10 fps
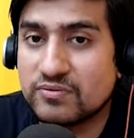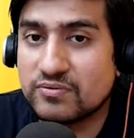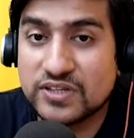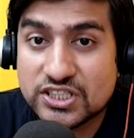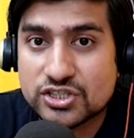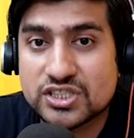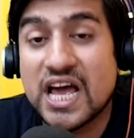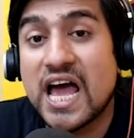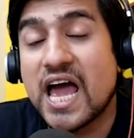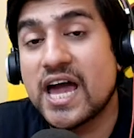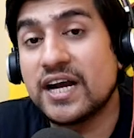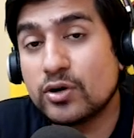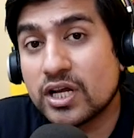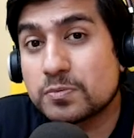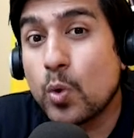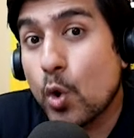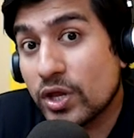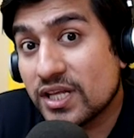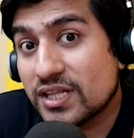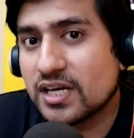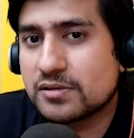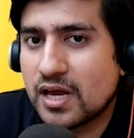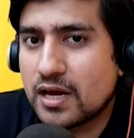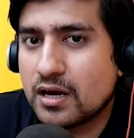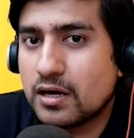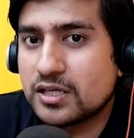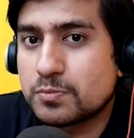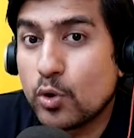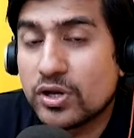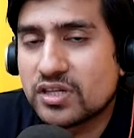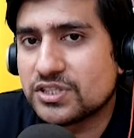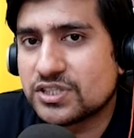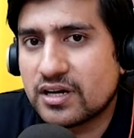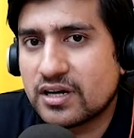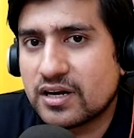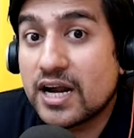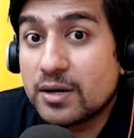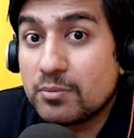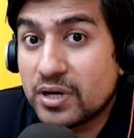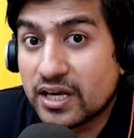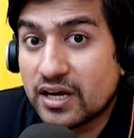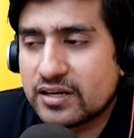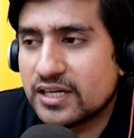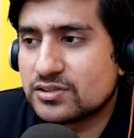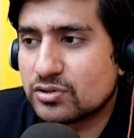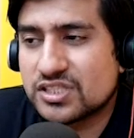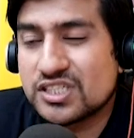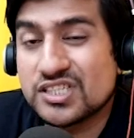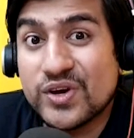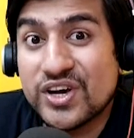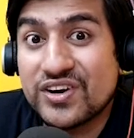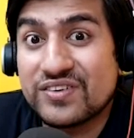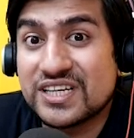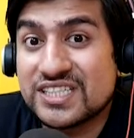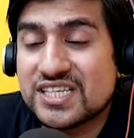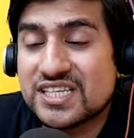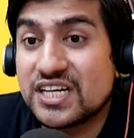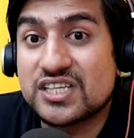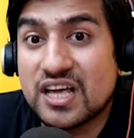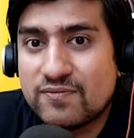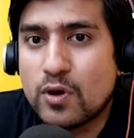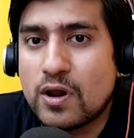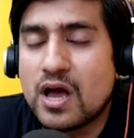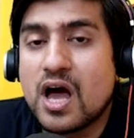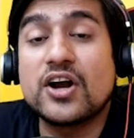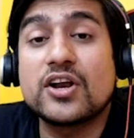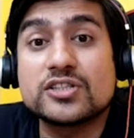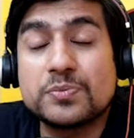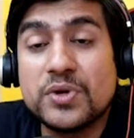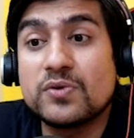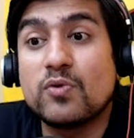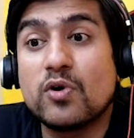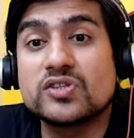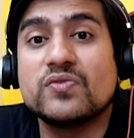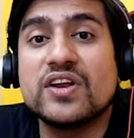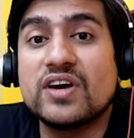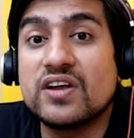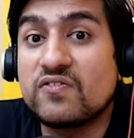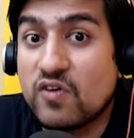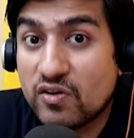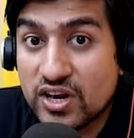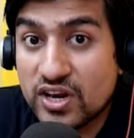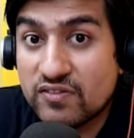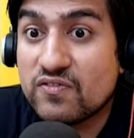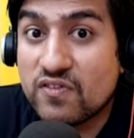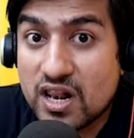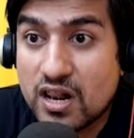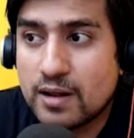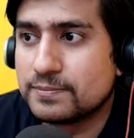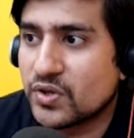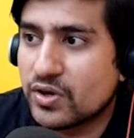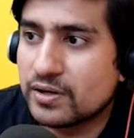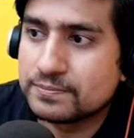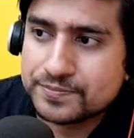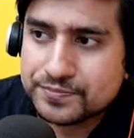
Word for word: features and you are exploring the ex uh, exploring the feature randomly, right? So this is where it is it is helpful. And trust me, it works very, very, very, very well. Okay.